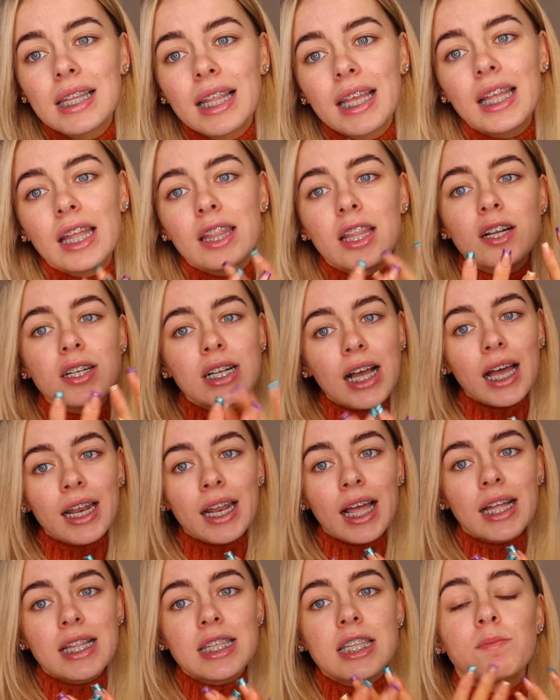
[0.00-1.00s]
Like, the tan
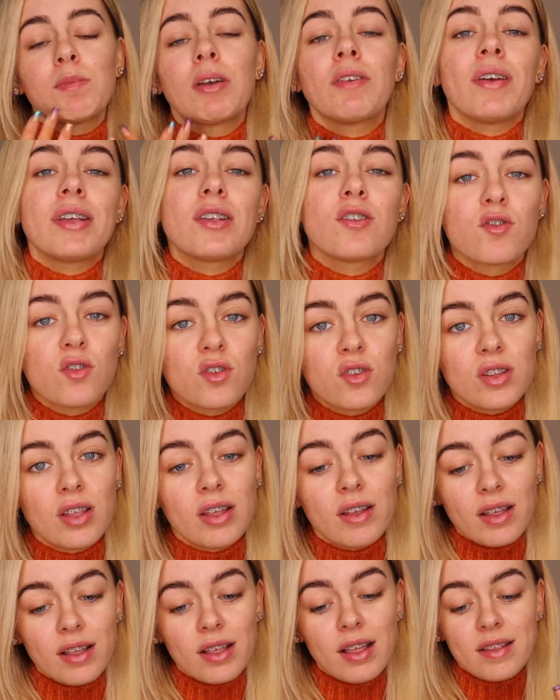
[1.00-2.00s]
hands on my face is just
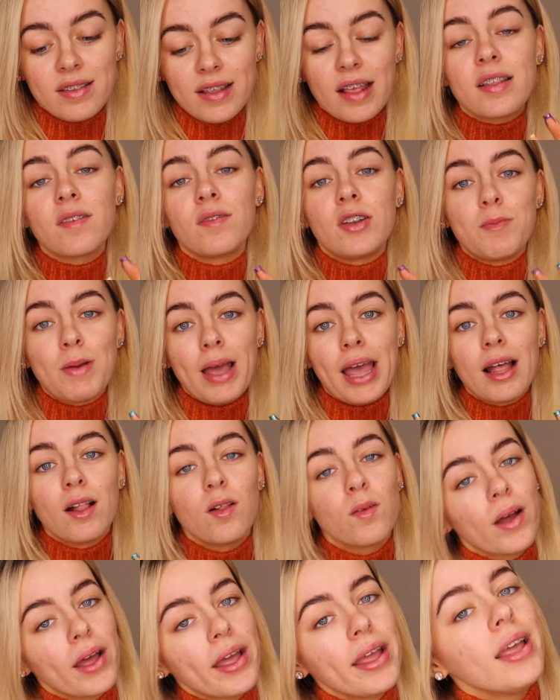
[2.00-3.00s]
excessively pale,
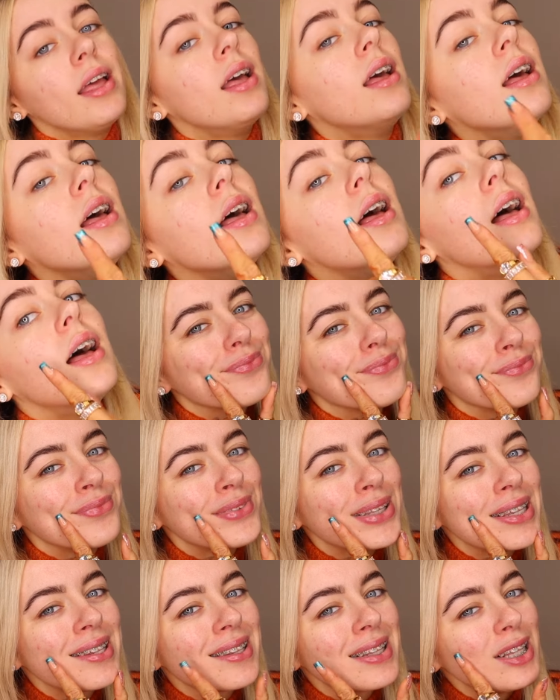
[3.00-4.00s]
okay?
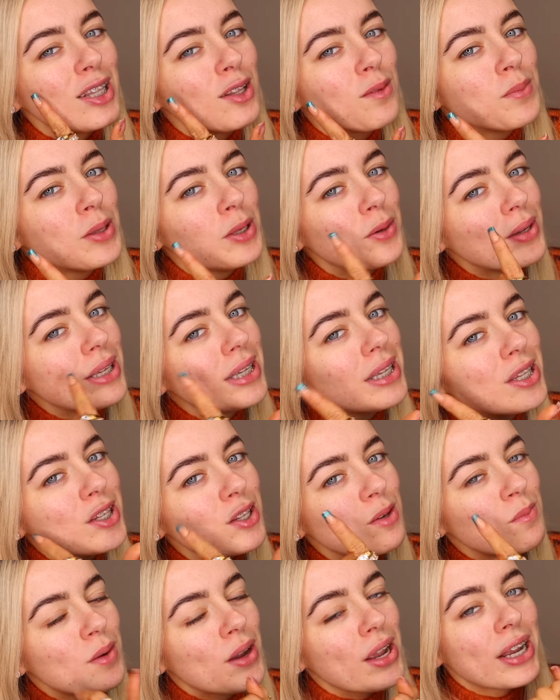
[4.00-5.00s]
This little beauty
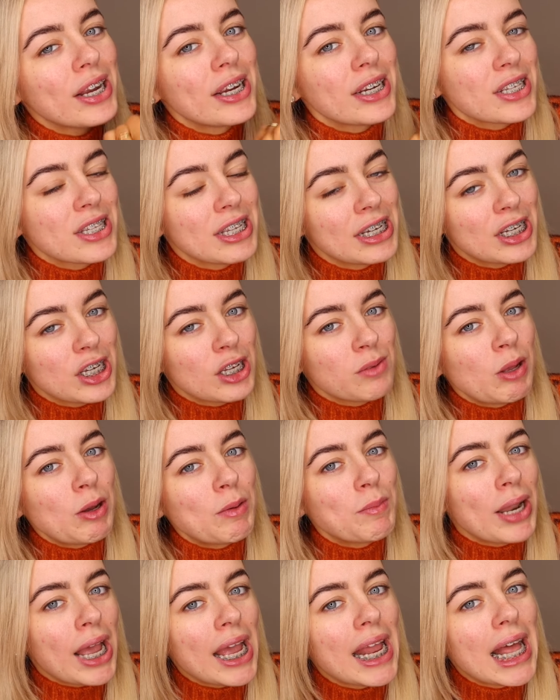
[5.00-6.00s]
somewhere here decided to come out
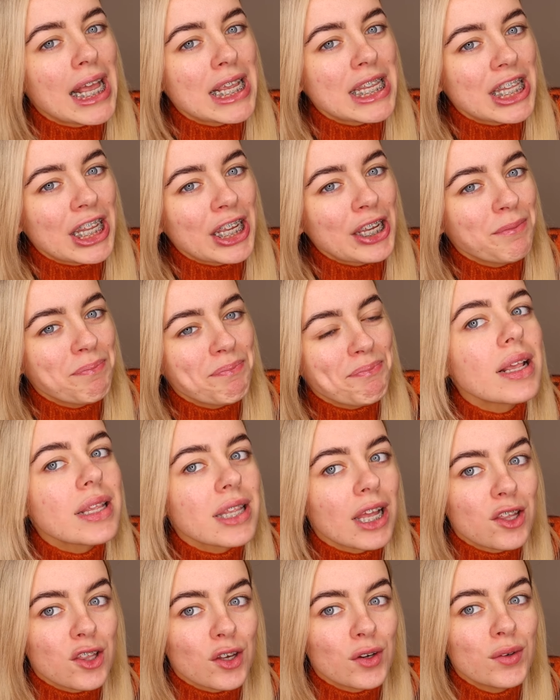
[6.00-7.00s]
and play last night. Is
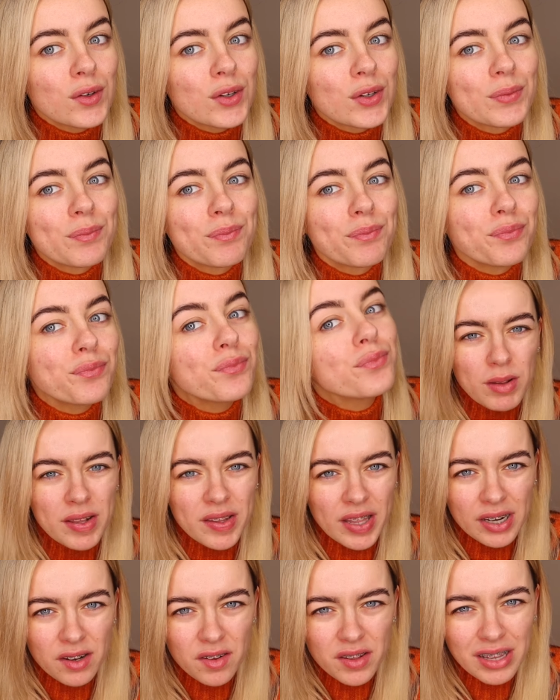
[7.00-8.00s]
that a joke? My
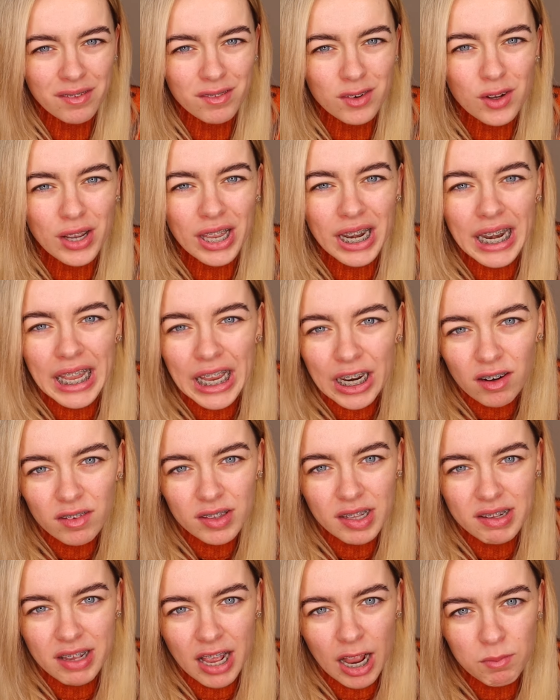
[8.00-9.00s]
skin doesn't even look clear on
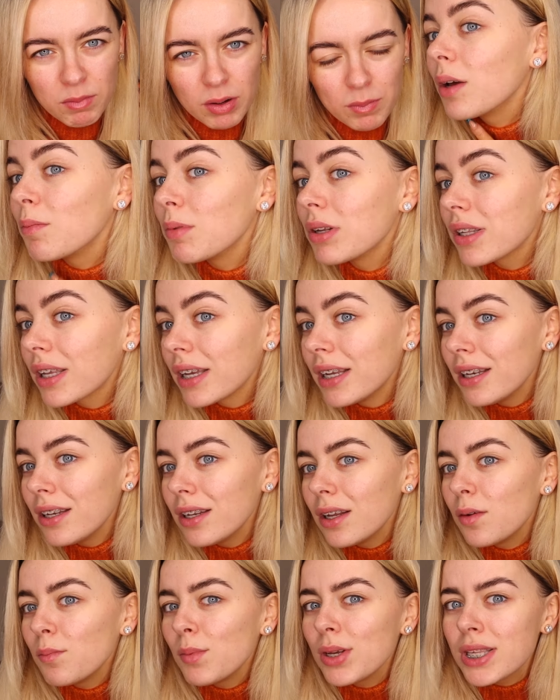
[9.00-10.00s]
this camera. Yeah, my skin
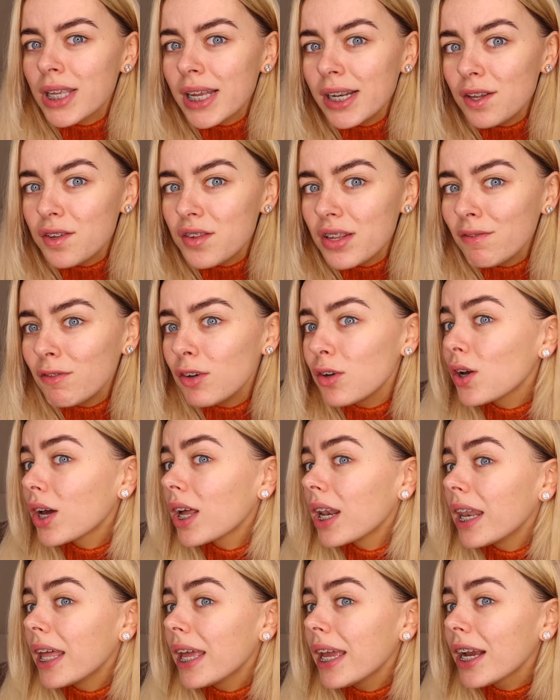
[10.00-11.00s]
doesn't even look
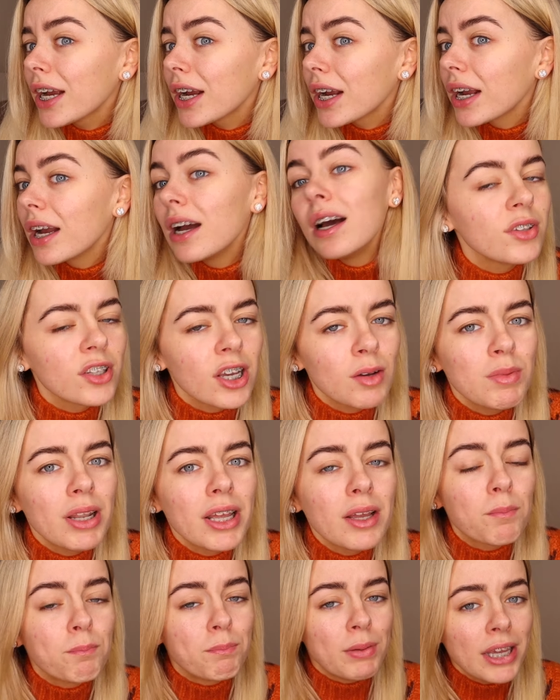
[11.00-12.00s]
clear. You're gonna be
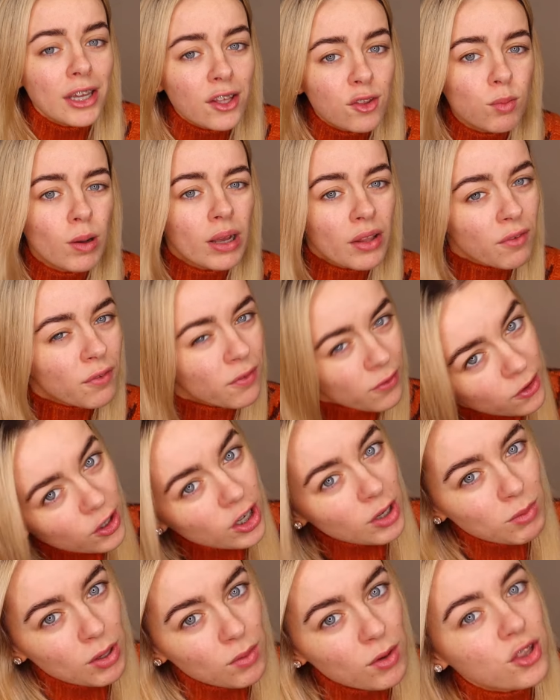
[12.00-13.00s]
like, bitch, why the
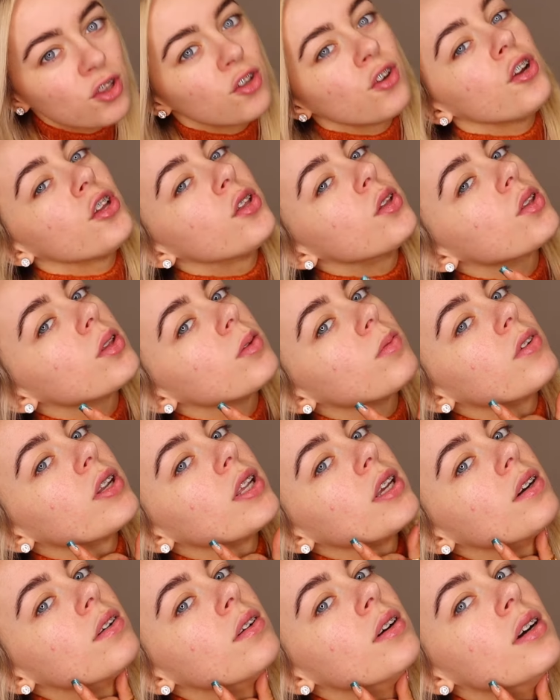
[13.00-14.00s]
fuck am I watching her YouTube
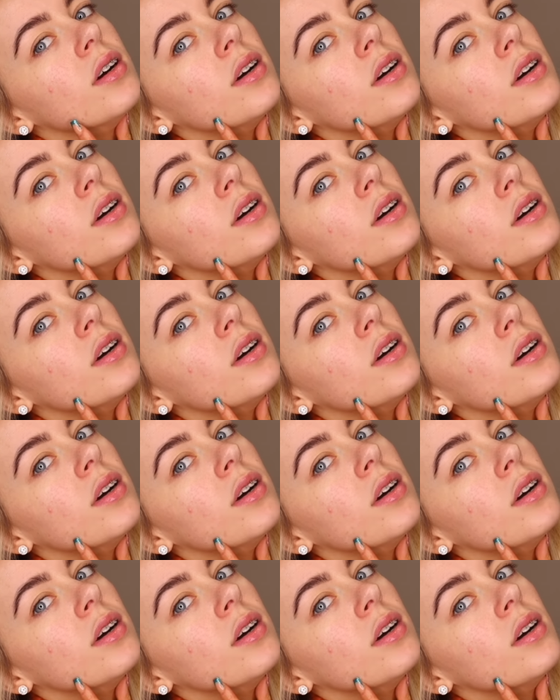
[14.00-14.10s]
video?